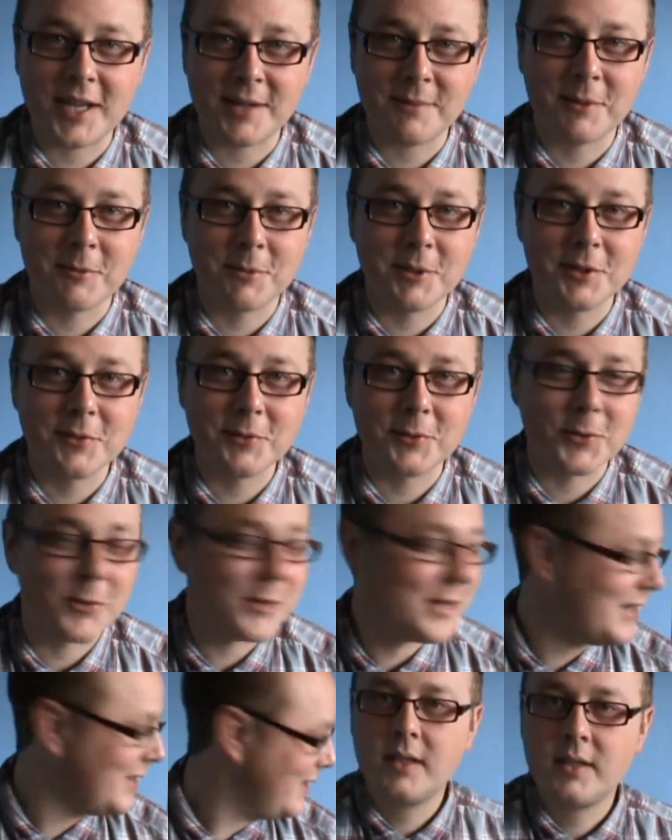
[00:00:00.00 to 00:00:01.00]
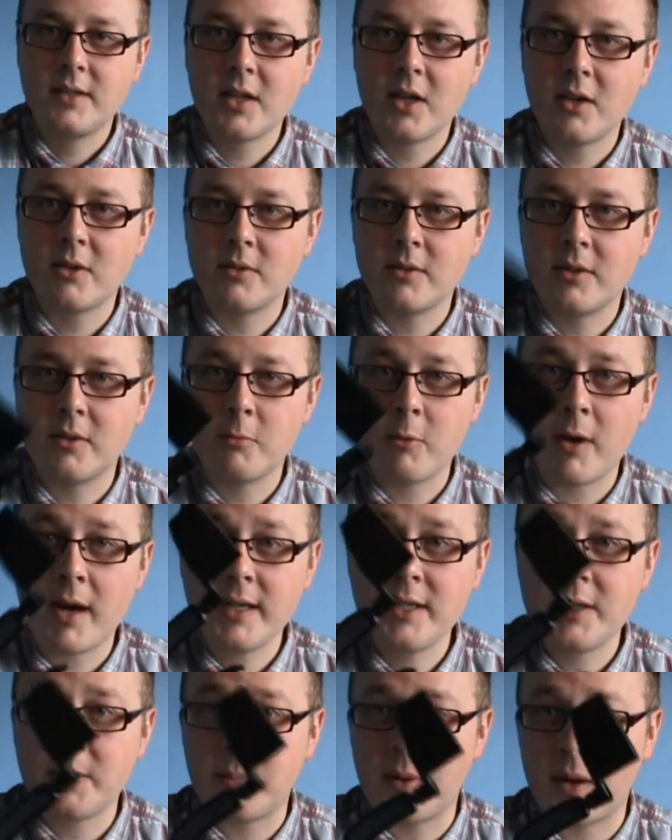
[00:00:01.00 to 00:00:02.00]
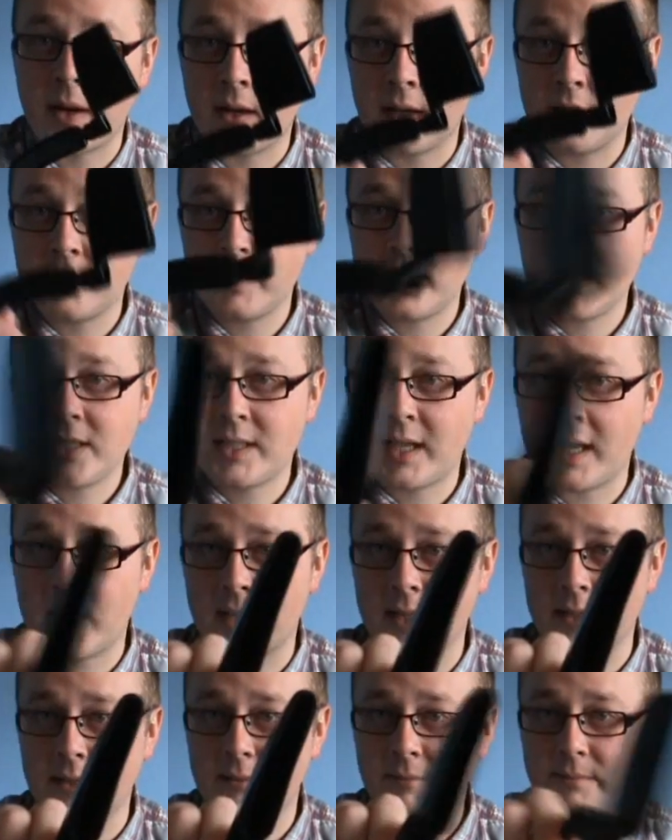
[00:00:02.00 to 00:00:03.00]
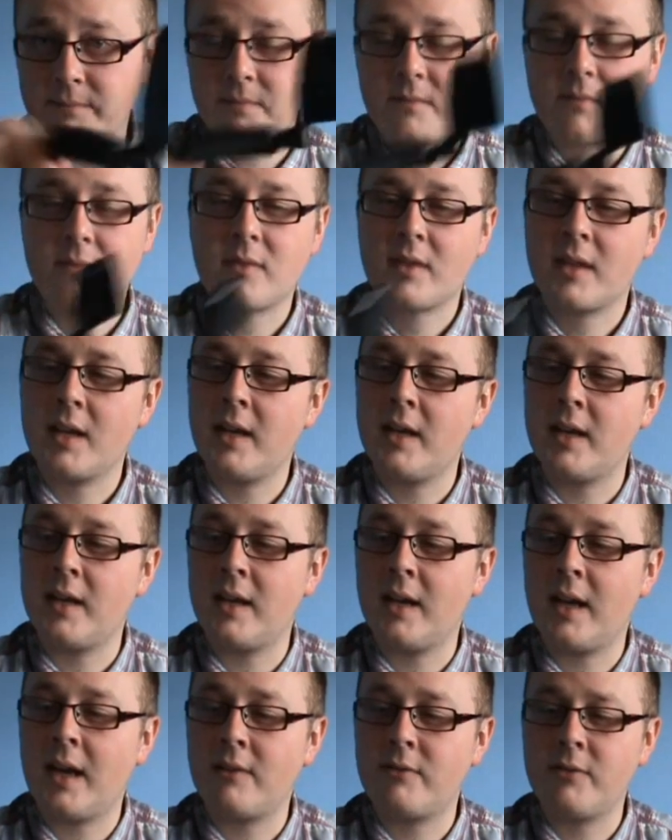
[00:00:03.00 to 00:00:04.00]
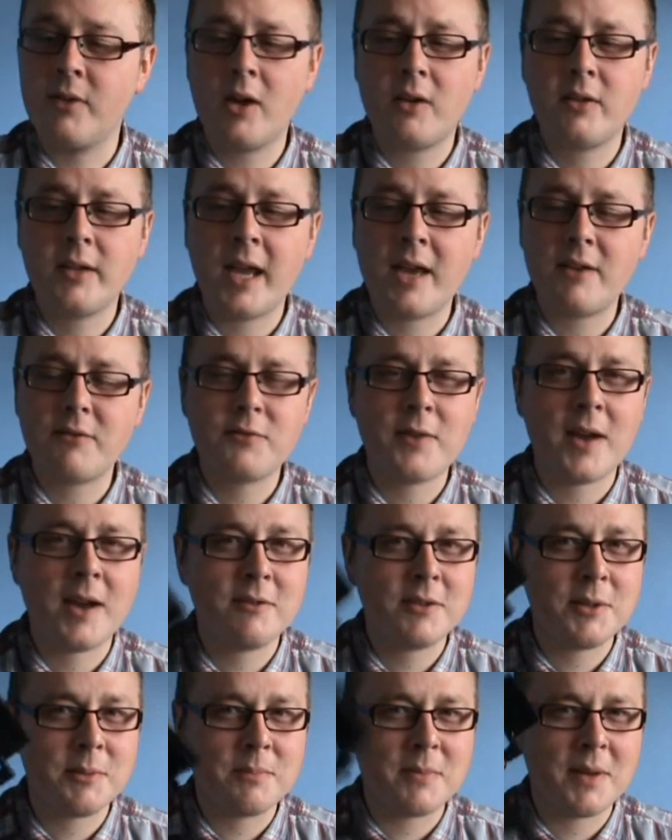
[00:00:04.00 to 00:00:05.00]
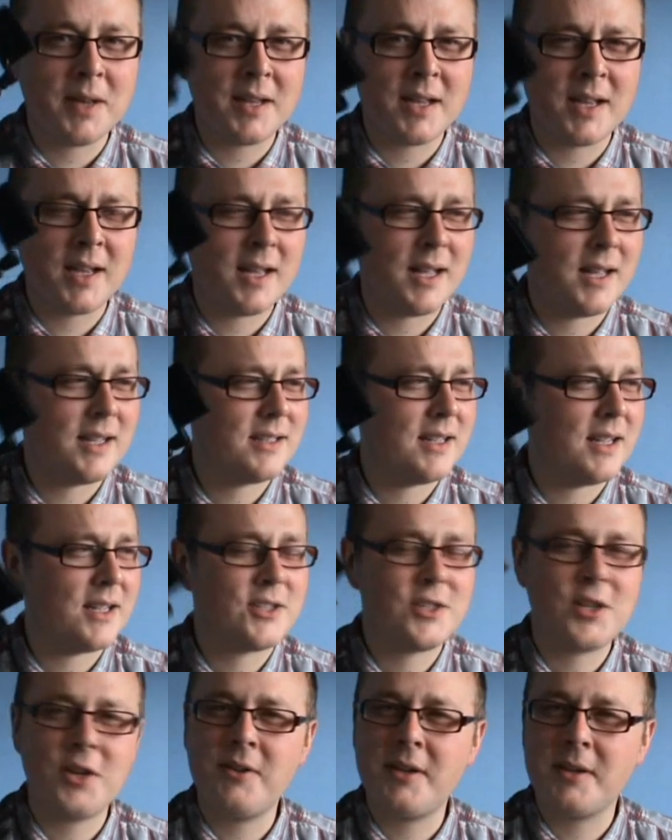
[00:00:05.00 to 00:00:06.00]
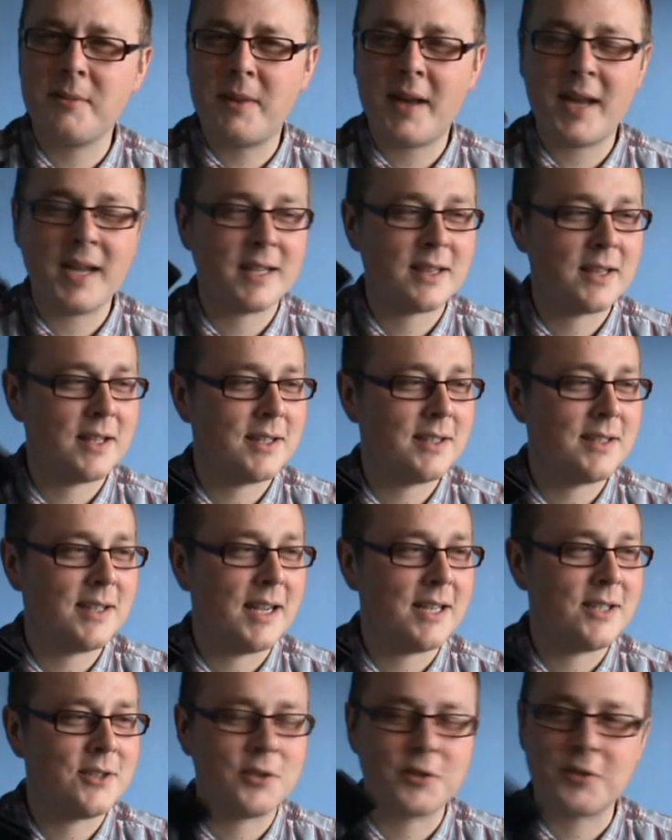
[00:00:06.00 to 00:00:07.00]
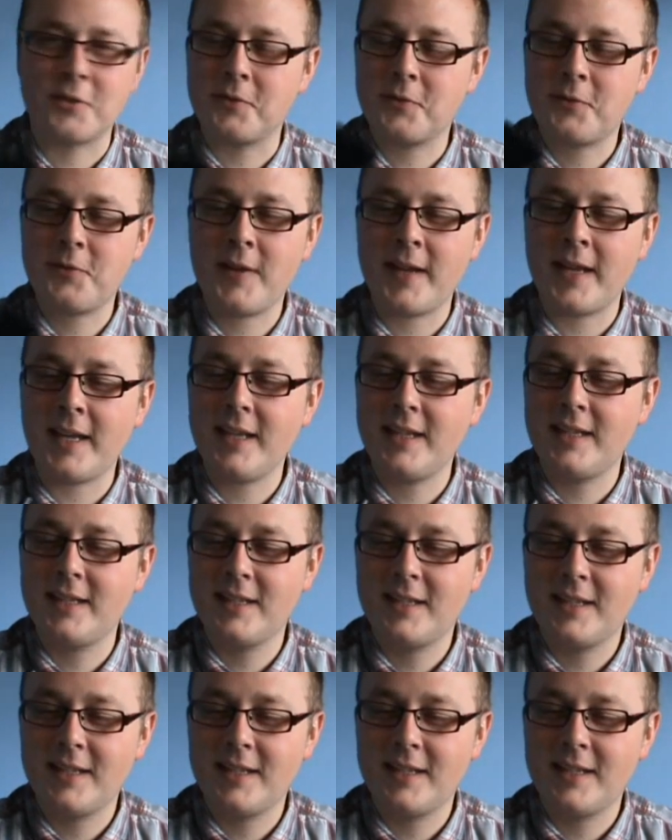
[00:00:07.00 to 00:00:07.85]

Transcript: take my word for it. So the winder part, this guy, I've not yet found a tuning peg that it doesn't fit.